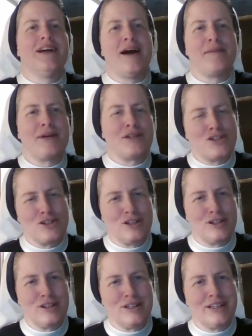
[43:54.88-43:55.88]
I'm not
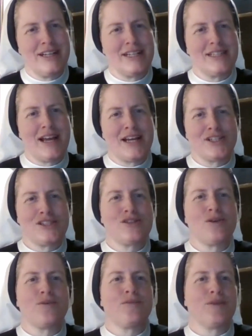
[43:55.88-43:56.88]
sure. I just don't